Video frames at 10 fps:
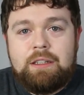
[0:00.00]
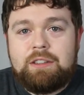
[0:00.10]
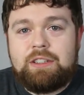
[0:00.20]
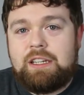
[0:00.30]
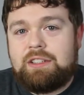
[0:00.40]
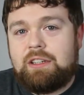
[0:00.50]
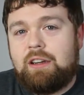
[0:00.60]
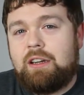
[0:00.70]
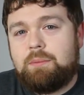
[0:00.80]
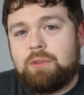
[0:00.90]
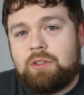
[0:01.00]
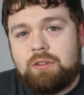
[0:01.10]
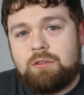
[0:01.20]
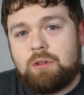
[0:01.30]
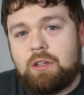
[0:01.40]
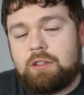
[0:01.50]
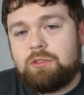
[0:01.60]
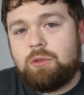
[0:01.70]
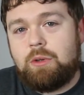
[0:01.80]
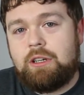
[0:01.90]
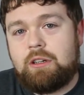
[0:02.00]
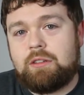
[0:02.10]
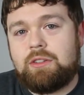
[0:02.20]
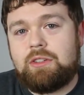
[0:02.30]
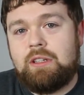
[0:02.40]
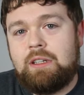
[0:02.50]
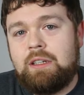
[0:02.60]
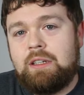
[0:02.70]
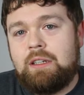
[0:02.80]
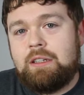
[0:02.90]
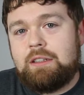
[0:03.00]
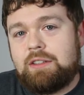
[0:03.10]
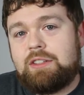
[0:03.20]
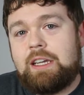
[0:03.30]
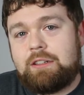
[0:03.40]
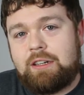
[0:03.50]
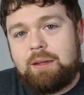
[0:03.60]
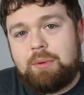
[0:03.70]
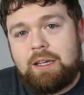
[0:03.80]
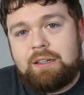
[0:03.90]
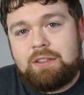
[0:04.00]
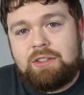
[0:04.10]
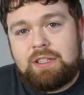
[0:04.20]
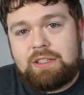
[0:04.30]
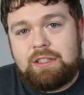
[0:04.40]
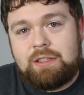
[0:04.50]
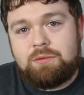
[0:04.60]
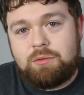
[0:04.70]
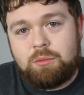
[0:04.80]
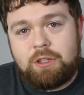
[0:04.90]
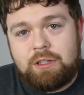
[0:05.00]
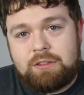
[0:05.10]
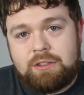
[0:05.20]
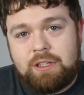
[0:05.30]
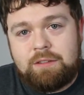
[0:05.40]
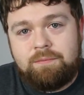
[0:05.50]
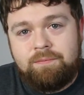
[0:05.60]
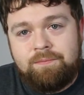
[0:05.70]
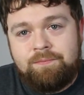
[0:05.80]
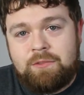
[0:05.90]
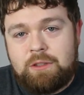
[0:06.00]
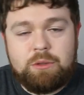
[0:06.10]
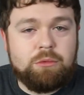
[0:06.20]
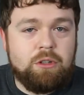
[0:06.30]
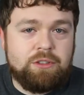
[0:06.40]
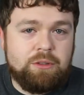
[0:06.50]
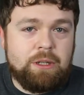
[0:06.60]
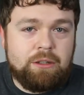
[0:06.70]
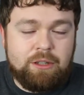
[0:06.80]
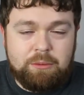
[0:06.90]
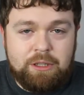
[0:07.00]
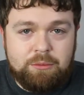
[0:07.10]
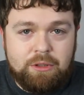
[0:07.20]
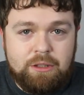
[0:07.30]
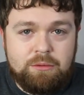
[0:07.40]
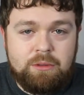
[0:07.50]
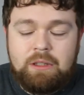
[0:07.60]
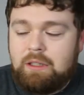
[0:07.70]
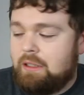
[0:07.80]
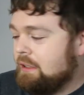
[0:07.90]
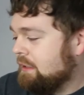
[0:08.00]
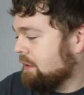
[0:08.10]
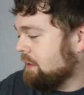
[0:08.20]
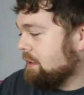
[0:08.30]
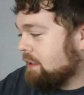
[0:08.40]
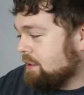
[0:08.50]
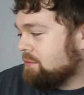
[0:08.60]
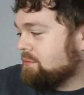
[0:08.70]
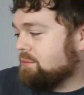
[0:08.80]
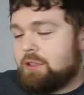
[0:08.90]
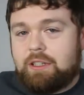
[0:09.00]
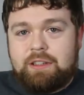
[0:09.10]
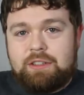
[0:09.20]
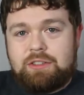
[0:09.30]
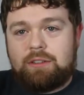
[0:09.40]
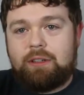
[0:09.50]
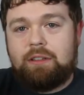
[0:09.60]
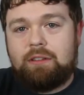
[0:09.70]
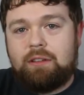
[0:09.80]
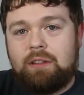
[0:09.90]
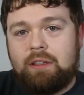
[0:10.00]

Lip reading: and takes it up to 120 Hertz. Standard iPad is 60 from what I understand. If I'm wrong, somebody correct me down below. Like this screen,